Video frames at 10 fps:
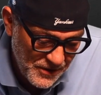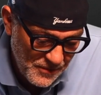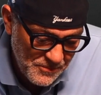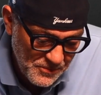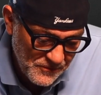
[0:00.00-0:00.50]
it
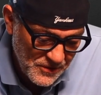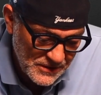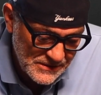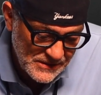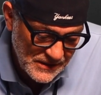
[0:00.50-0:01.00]
up? We've
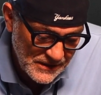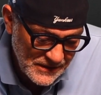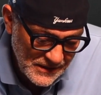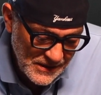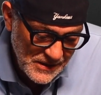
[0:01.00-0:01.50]
got
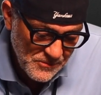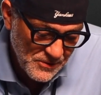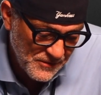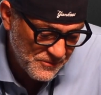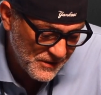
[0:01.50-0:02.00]

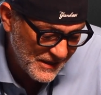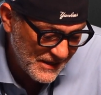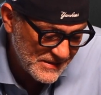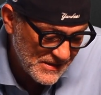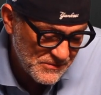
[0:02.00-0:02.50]
Brentford,
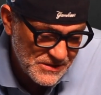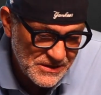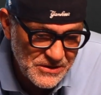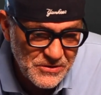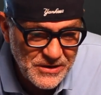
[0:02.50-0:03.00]
Leeds, Everton,
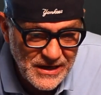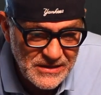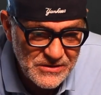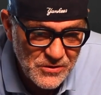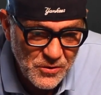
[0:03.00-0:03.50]
and
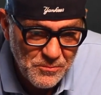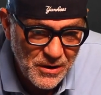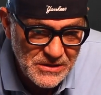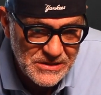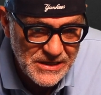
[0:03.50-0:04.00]
Newcastle all
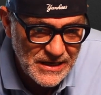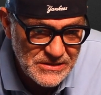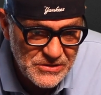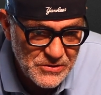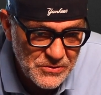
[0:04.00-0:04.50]
bunched
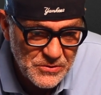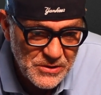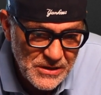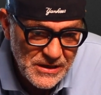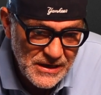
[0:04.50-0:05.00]
next to
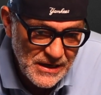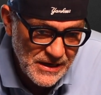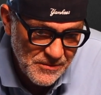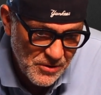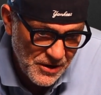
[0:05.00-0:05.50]

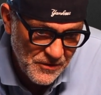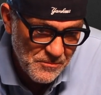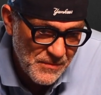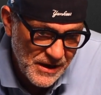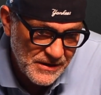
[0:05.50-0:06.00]
anybody that
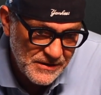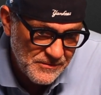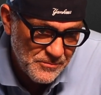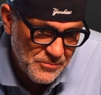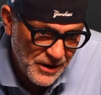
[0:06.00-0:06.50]
may
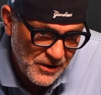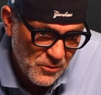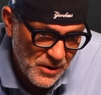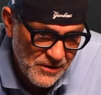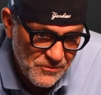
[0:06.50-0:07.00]
break
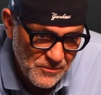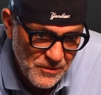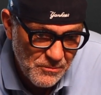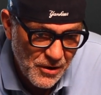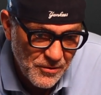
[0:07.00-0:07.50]
away from the
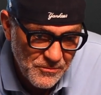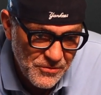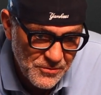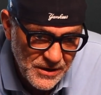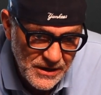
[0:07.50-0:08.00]
bottom
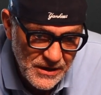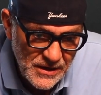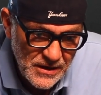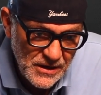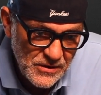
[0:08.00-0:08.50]
3,
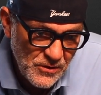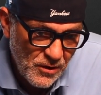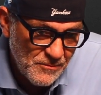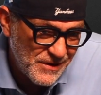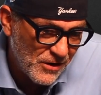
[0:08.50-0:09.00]
though
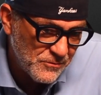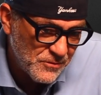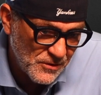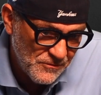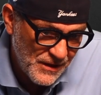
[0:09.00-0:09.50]
I'm
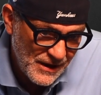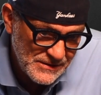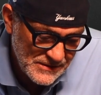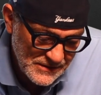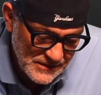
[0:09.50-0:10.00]
doubtful of that.